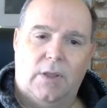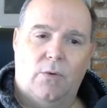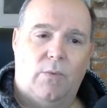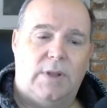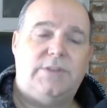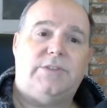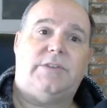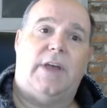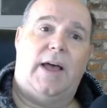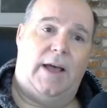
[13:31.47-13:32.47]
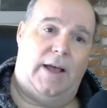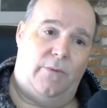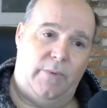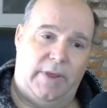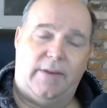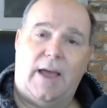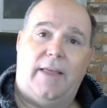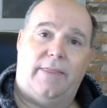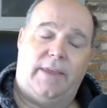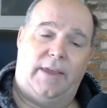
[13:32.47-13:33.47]
Once we
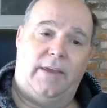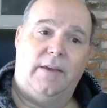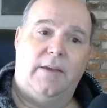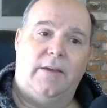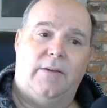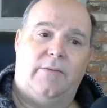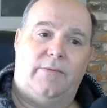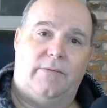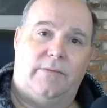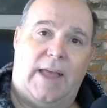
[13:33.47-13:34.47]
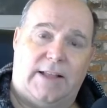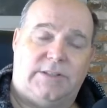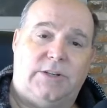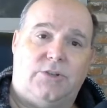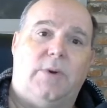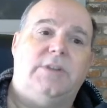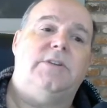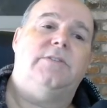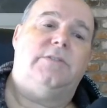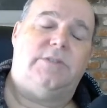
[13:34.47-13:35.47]
got that
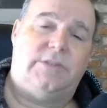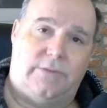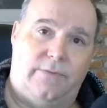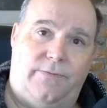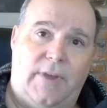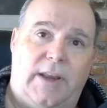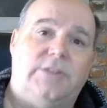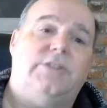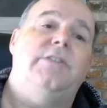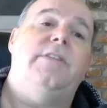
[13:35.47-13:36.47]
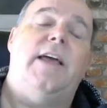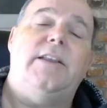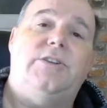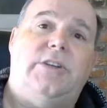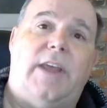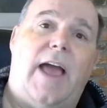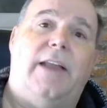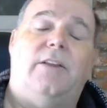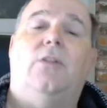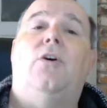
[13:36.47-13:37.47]
situation finished, then she
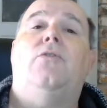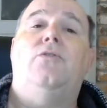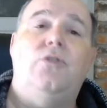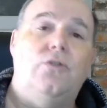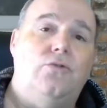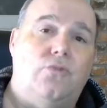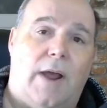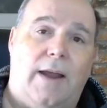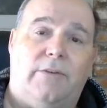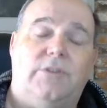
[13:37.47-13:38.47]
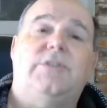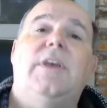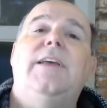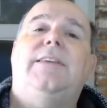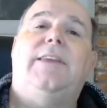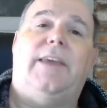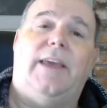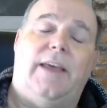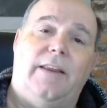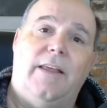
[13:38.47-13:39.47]
had to load new drivers to
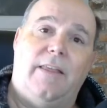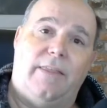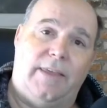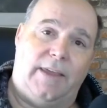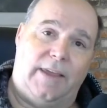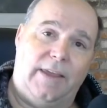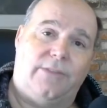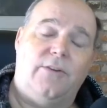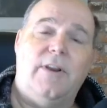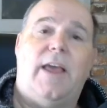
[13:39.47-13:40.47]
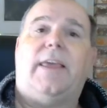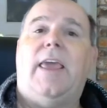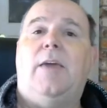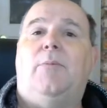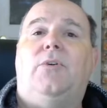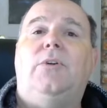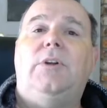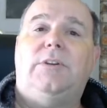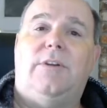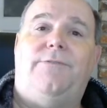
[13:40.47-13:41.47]
get the Ethernet cable
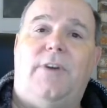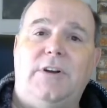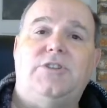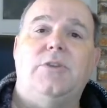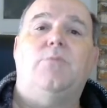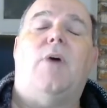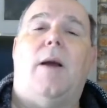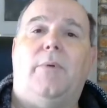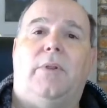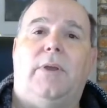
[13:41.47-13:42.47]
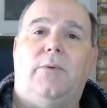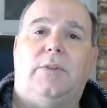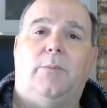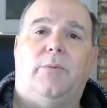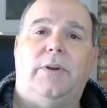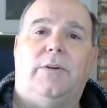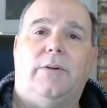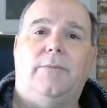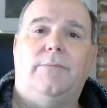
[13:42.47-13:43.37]
to function properly with the printer.